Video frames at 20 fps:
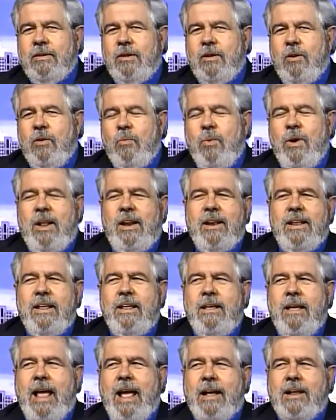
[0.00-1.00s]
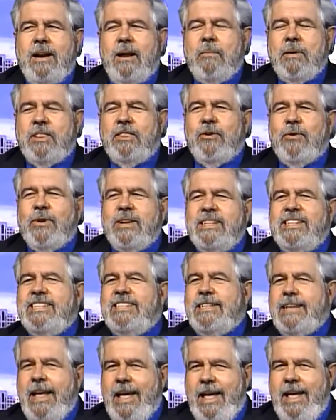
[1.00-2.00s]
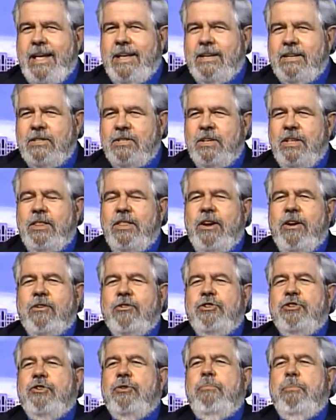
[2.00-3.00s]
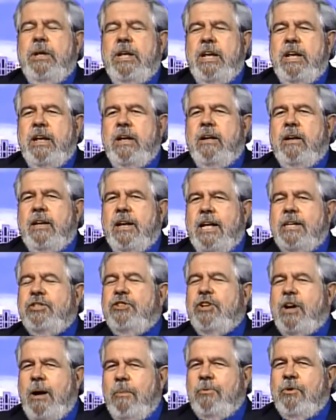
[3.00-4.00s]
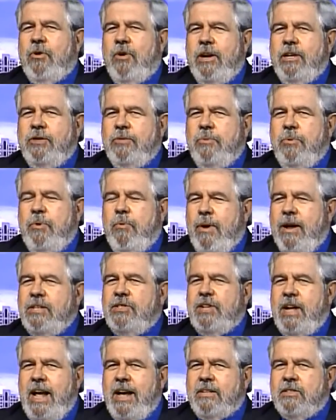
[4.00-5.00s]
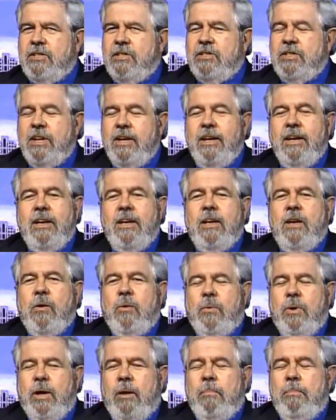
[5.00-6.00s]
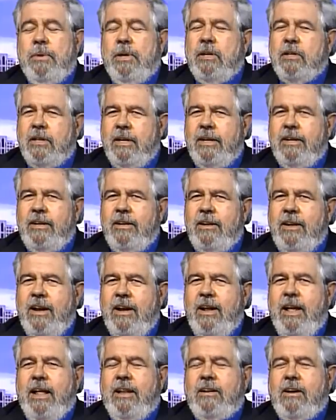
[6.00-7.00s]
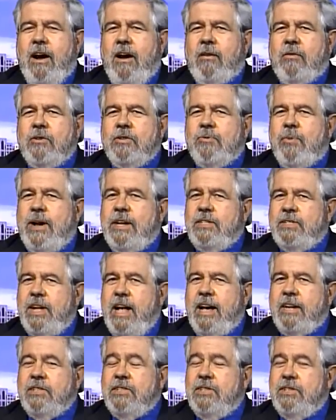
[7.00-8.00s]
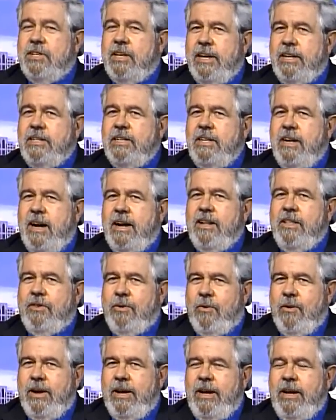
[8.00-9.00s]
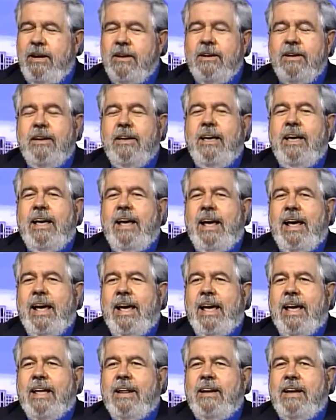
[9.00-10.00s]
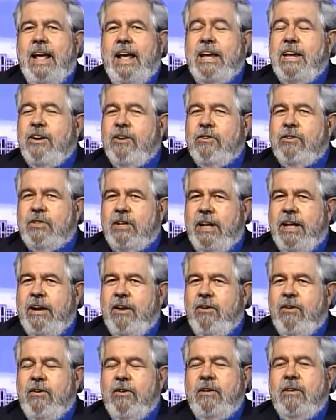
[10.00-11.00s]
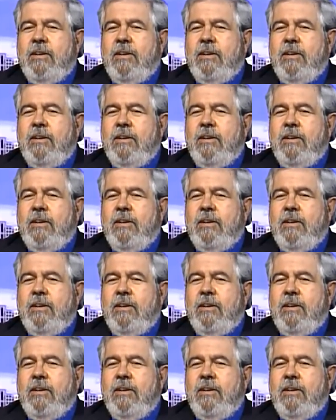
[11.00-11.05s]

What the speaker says: Well, economic theory says there should be less job creation when we raise taxes. Well, Bill Clinton had Congress raise taxes in 1993, and 8 years later,